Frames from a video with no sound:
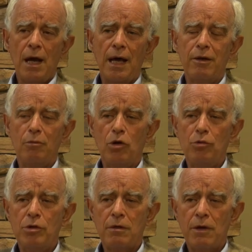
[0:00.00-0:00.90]
And the
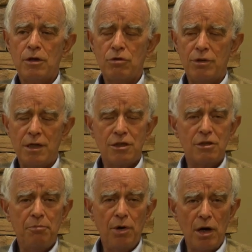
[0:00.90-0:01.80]
moment, so that's
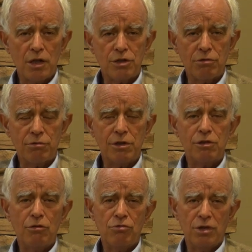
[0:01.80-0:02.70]
the past, there
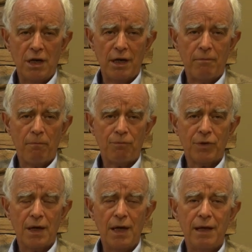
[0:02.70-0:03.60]
is no time.
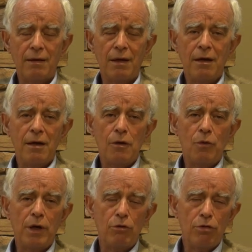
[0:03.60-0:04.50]
And
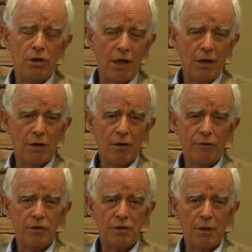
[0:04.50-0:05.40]
when you think
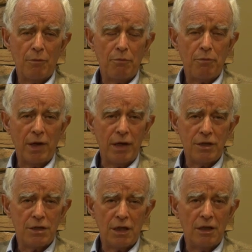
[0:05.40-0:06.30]
of some
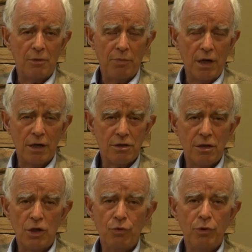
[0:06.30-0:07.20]
place in the
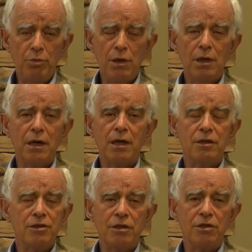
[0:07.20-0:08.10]
past, you will be there
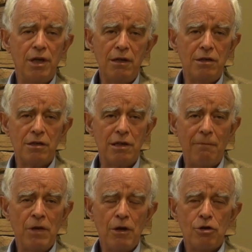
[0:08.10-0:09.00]
instantaneously.
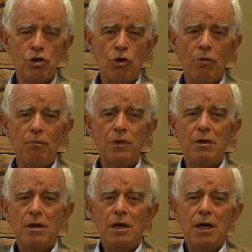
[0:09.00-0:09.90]
So
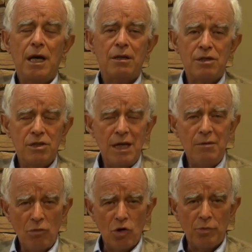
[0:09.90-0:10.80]
at the
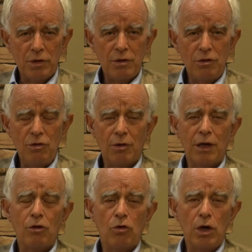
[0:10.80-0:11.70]
same moment, you
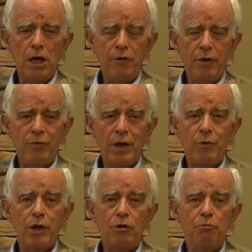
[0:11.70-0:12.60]
are everywhere
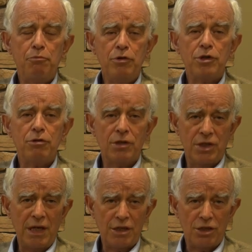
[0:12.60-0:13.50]
where you put your
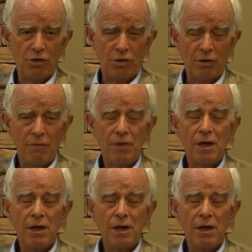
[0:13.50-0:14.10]
attention on,